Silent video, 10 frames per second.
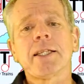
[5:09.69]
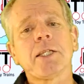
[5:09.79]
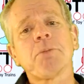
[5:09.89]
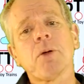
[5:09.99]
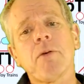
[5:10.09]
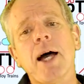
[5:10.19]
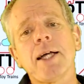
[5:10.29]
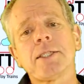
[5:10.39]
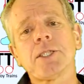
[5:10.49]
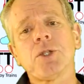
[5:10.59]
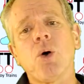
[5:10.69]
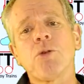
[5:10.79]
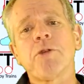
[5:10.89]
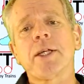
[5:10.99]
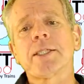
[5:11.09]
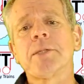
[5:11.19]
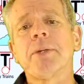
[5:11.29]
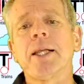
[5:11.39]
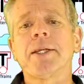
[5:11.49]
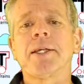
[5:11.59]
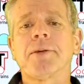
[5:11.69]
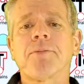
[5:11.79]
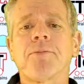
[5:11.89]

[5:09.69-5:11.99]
it provides no flexibility.